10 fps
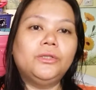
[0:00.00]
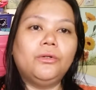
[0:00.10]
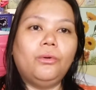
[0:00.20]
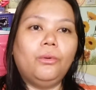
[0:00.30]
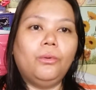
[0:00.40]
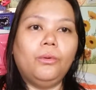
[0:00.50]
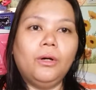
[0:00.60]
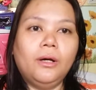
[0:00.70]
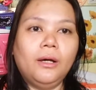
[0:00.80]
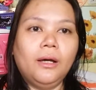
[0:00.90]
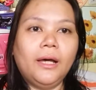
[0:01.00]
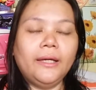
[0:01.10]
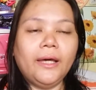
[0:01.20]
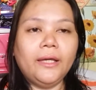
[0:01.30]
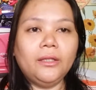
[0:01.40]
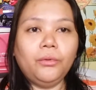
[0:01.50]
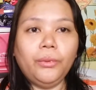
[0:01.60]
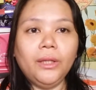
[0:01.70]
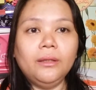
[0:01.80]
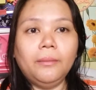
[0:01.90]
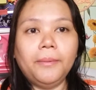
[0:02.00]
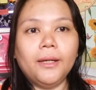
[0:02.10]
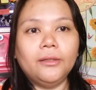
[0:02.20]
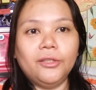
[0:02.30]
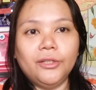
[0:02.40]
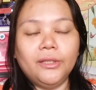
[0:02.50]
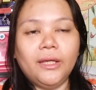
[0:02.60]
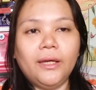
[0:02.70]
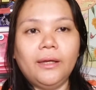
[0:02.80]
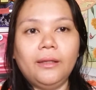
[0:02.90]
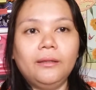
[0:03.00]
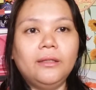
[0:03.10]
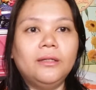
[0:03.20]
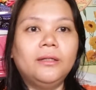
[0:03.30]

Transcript: So I kind of winged the pattern and